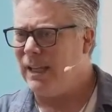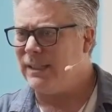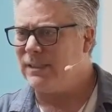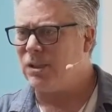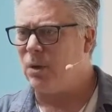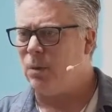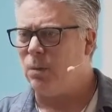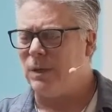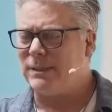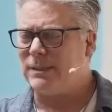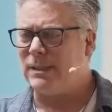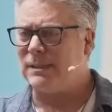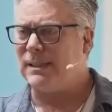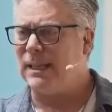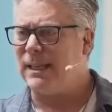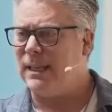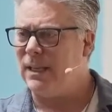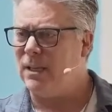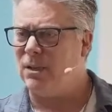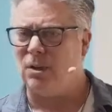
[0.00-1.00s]
And so what
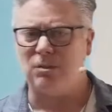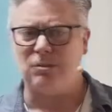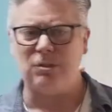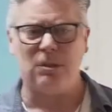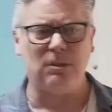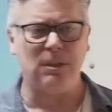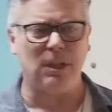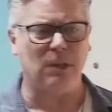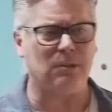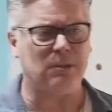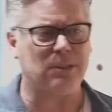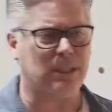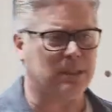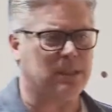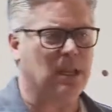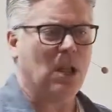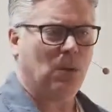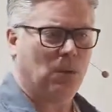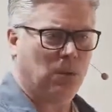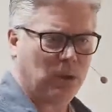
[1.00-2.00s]
does the ego do? The ego
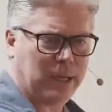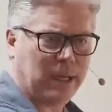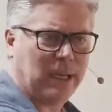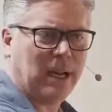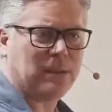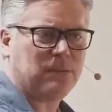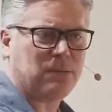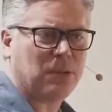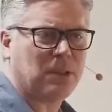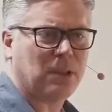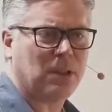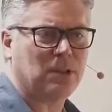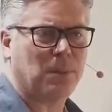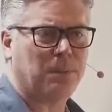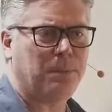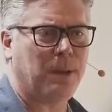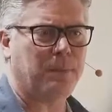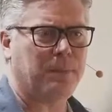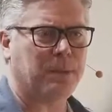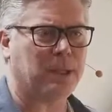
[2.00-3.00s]
says, well, connect with
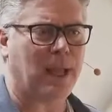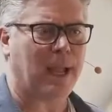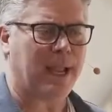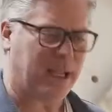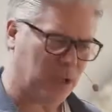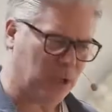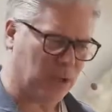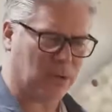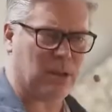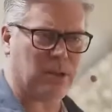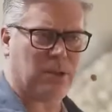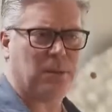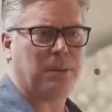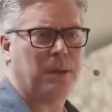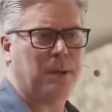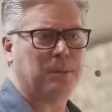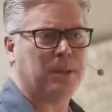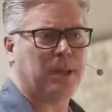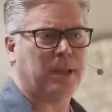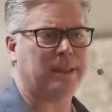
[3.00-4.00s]
other people like you,
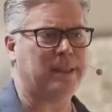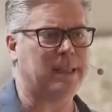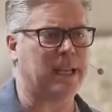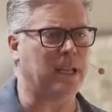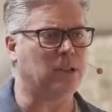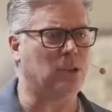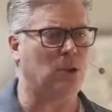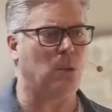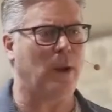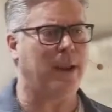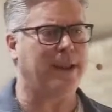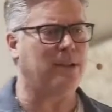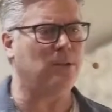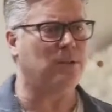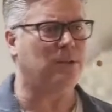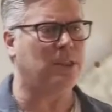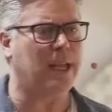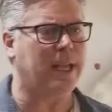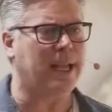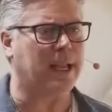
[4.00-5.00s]
other people that think the way
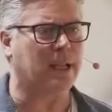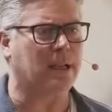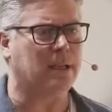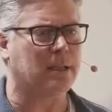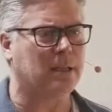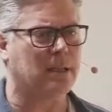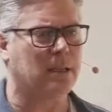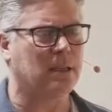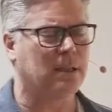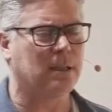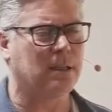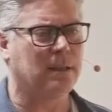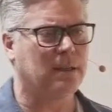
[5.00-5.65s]
you think.